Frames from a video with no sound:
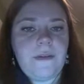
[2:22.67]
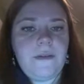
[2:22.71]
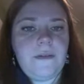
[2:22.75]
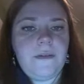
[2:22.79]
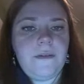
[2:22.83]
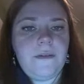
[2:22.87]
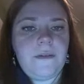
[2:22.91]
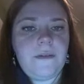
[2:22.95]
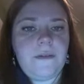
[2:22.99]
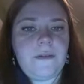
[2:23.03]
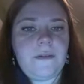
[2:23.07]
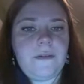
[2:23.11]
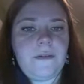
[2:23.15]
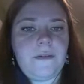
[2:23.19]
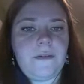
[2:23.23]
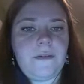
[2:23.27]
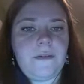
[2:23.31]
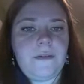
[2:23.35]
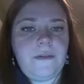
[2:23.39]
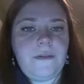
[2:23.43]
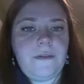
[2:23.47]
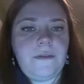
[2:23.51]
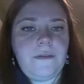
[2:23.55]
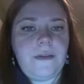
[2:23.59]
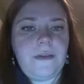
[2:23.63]
So
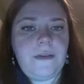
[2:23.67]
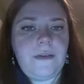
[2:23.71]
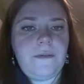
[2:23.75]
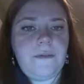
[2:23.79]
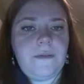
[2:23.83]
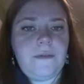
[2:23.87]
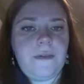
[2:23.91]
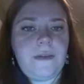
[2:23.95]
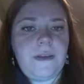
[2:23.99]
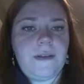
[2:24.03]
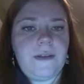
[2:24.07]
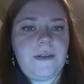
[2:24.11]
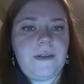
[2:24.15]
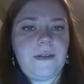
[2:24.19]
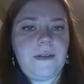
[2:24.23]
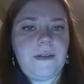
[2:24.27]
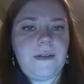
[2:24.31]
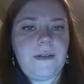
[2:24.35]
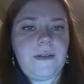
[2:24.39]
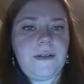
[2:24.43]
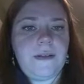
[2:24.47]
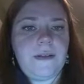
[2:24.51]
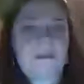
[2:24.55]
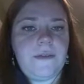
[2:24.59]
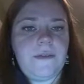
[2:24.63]
hold tight while I
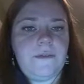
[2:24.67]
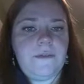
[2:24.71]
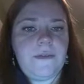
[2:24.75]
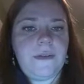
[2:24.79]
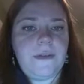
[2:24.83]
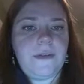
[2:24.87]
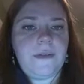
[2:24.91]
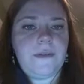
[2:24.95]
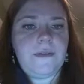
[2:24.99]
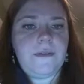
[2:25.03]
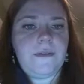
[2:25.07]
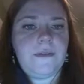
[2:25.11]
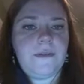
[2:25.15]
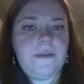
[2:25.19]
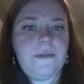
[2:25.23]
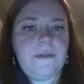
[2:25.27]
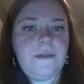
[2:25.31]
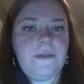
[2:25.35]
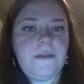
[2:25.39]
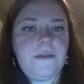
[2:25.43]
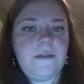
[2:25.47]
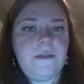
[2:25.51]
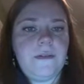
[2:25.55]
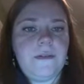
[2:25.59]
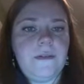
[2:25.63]
click all of these.
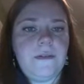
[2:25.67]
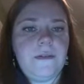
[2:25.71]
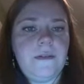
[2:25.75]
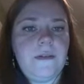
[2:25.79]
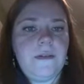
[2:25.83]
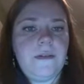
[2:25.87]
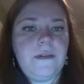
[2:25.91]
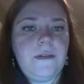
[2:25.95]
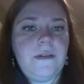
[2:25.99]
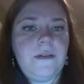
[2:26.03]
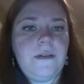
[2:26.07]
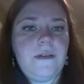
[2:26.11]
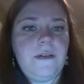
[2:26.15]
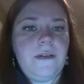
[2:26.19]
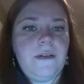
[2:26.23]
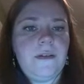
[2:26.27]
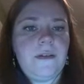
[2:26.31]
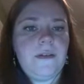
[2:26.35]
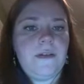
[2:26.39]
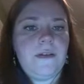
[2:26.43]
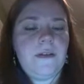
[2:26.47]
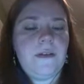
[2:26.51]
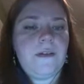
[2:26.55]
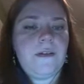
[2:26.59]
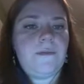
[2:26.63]

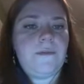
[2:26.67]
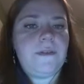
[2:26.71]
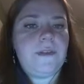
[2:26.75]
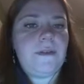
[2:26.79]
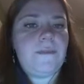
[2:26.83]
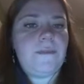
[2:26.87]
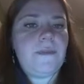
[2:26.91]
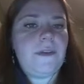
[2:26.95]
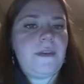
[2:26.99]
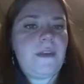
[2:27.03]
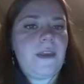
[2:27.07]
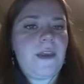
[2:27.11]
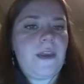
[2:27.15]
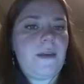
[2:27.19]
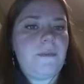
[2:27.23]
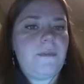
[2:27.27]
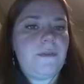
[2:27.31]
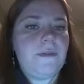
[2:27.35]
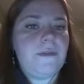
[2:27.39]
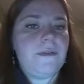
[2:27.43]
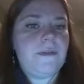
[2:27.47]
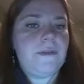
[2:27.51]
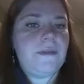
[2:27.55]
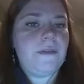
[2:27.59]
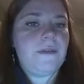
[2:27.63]
If something
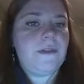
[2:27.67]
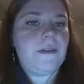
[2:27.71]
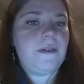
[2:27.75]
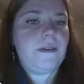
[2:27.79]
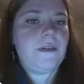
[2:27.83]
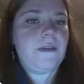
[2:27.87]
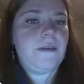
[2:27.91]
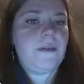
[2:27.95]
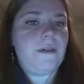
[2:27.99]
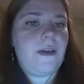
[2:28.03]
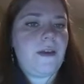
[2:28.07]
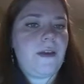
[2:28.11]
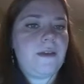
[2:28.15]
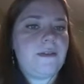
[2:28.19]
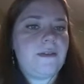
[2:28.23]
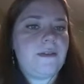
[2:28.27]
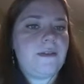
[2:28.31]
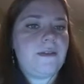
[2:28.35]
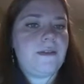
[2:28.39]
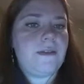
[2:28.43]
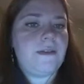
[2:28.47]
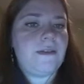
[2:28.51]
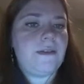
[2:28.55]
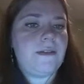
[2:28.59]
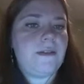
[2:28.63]
happens and you
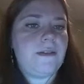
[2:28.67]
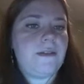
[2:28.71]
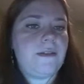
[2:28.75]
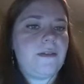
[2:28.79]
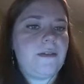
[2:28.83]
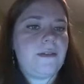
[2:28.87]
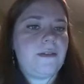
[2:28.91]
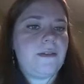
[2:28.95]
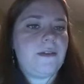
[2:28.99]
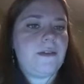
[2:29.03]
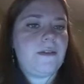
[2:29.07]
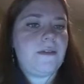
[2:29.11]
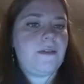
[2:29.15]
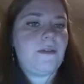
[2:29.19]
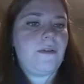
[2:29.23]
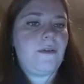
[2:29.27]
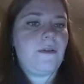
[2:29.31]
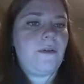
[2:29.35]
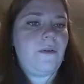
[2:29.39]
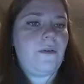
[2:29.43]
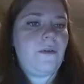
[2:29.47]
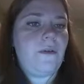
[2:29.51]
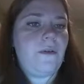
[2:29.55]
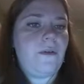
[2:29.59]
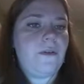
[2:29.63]
accidentally click the
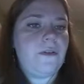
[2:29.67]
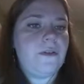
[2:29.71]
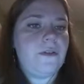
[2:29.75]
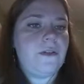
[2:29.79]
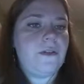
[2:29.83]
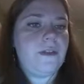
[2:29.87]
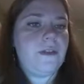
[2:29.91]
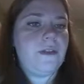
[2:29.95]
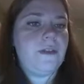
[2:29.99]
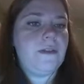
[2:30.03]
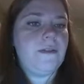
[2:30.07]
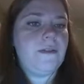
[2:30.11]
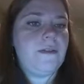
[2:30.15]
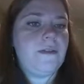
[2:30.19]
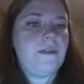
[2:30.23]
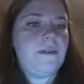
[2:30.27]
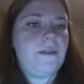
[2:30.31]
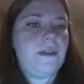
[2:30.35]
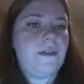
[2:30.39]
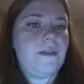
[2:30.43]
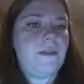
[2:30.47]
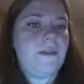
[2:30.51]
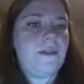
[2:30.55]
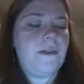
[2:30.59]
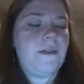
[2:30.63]
whole sheet
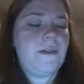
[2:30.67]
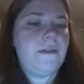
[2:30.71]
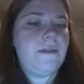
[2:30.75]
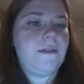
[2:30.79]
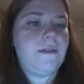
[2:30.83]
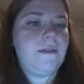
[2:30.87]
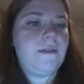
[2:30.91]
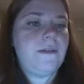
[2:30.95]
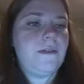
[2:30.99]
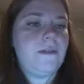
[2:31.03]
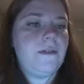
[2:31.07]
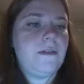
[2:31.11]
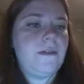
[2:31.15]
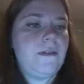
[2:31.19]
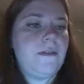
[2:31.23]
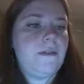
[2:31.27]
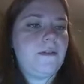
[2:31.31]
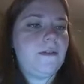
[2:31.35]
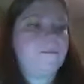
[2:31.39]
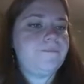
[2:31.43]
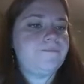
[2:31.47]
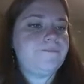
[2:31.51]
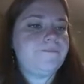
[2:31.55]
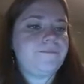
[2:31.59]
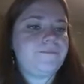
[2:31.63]
like this,
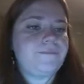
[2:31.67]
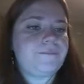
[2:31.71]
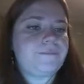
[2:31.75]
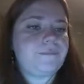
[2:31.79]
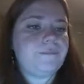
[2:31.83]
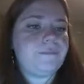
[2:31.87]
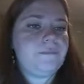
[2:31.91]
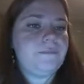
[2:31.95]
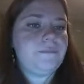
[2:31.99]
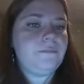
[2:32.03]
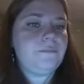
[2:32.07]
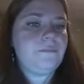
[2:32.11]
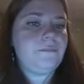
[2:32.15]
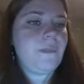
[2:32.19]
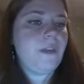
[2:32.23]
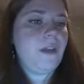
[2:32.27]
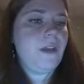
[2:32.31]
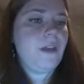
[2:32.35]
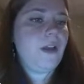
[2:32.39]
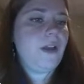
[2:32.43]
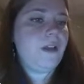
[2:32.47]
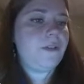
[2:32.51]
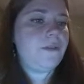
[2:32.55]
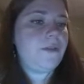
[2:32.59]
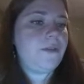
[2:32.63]

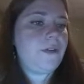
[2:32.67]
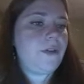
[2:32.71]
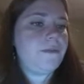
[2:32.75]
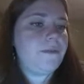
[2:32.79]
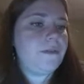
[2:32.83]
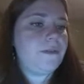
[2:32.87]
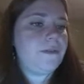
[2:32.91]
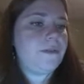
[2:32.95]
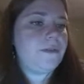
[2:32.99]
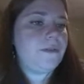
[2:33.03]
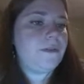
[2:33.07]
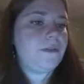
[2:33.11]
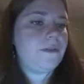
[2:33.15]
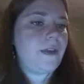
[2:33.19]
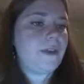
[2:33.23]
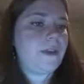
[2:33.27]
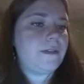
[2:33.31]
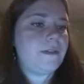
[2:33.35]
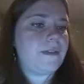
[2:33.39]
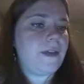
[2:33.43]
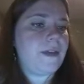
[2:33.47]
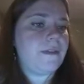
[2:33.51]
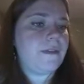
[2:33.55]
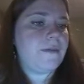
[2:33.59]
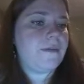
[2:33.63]
all you have to do is
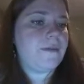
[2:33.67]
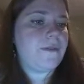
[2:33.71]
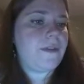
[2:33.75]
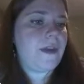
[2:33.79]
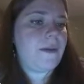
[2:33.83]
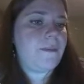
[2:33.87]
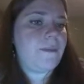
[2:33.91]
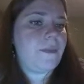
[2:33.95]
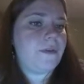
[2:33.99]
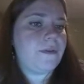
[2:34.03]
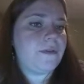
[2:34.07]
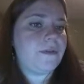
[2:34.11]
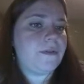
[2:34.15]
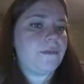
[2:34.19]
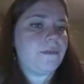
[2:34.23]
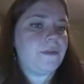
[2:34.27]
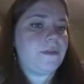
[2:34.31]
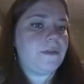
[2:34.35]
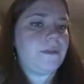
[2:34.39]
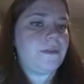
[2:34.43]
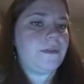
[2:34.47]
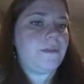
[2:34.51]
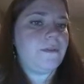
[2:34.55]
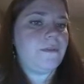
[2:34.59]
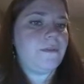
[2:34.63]
X out of that most
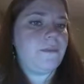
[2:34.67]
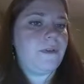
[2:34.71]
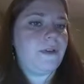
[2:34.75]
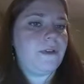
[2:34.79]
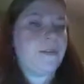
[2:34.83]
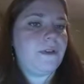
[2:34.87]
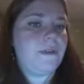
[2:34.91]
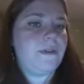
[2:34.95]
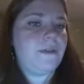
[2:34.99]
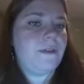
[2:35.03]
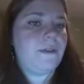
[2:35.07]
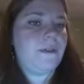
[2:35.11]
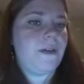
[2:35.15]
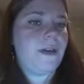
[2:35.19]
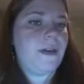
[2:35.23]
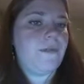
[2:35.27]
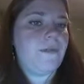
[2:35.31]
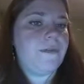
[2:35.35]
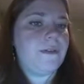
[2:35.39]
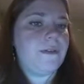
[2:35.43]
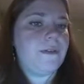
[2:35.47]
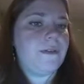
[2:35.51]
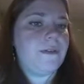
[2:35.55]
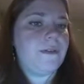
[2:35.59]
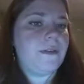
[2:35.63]
recent one. You don't have
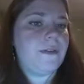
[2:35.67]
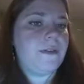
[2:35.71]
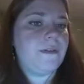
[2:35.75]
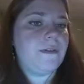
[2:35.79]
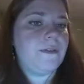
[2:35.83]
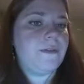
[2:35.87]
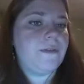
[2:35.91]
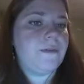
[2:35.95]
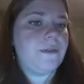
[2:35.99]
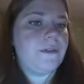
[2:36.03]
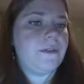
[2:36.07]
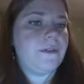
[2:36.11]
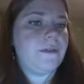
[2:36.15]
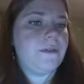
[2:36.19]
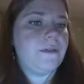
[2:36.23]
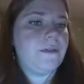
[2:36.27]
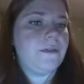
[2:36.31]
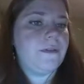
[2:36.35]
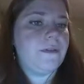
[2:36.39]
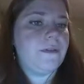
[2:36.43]
to start over.